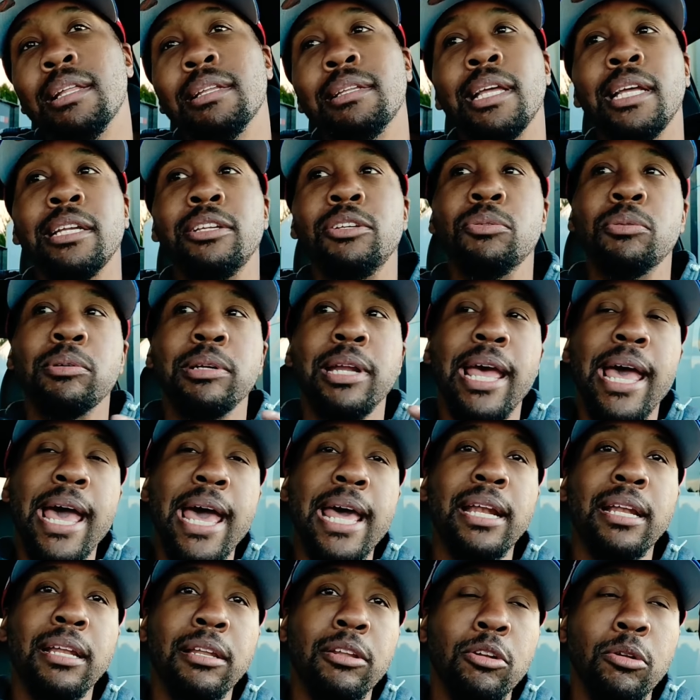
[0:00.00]
that you want to
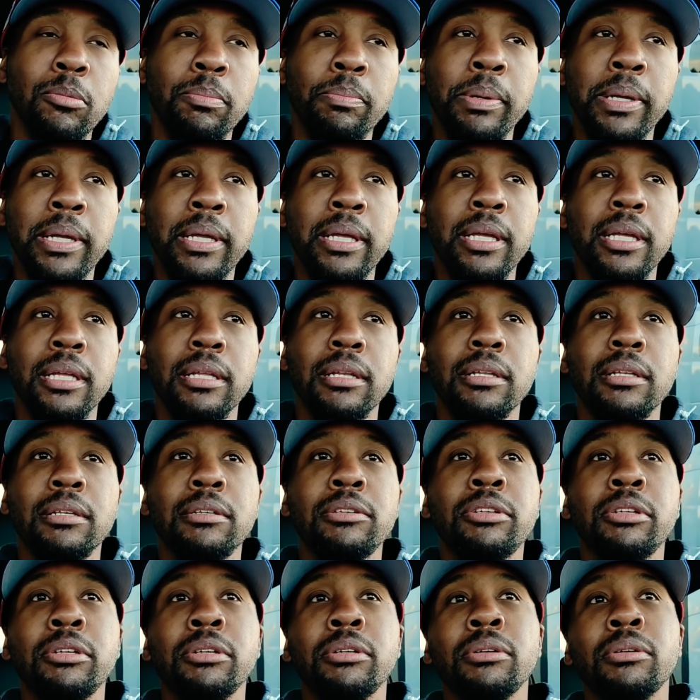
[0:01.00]
add a little bit
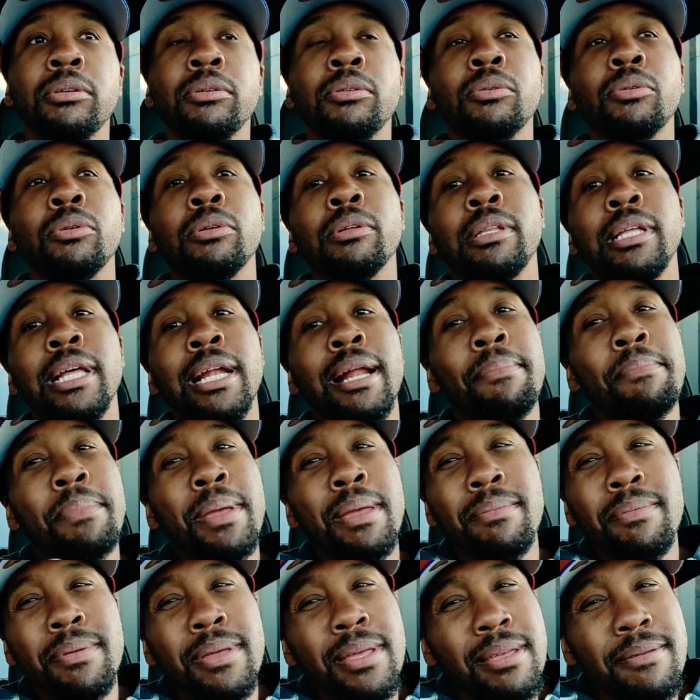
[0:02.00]
to, or that I
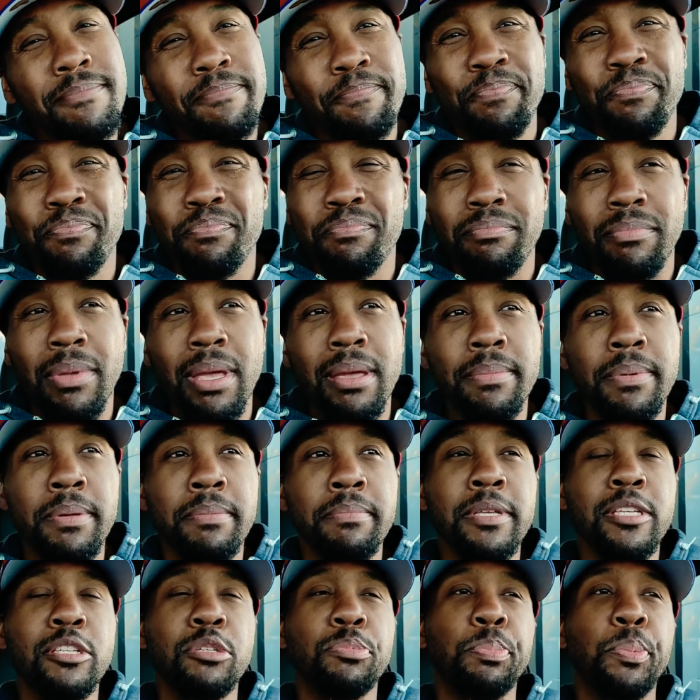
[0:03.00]
maybe
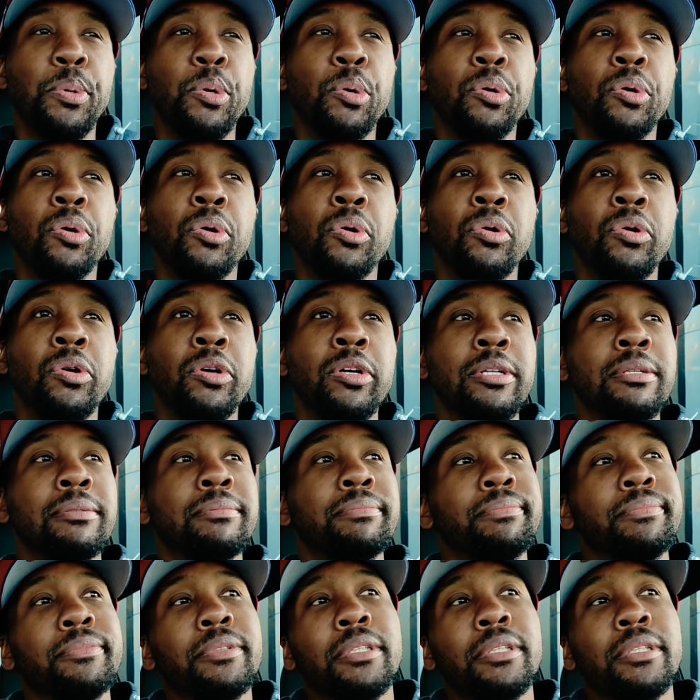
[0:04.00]
misspoke on,